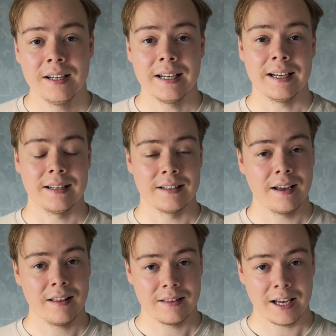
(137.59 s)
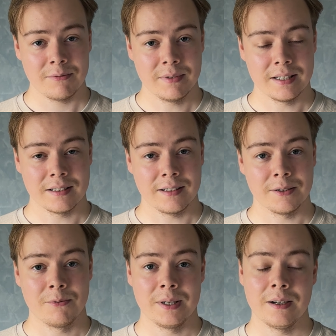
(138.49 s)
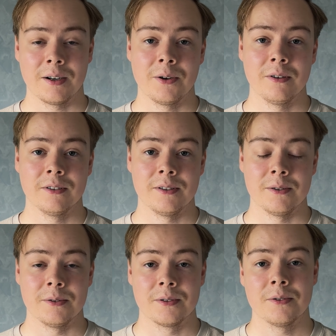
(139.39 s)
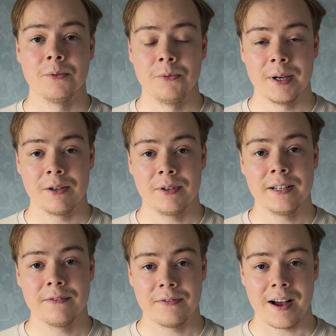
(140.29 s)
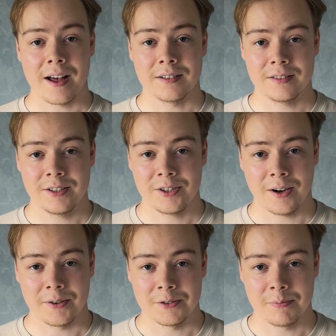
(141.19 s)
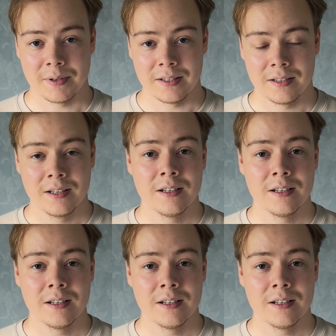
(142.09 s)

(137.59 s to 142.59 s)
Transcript: and that means that we are going to use very fast shutter speed,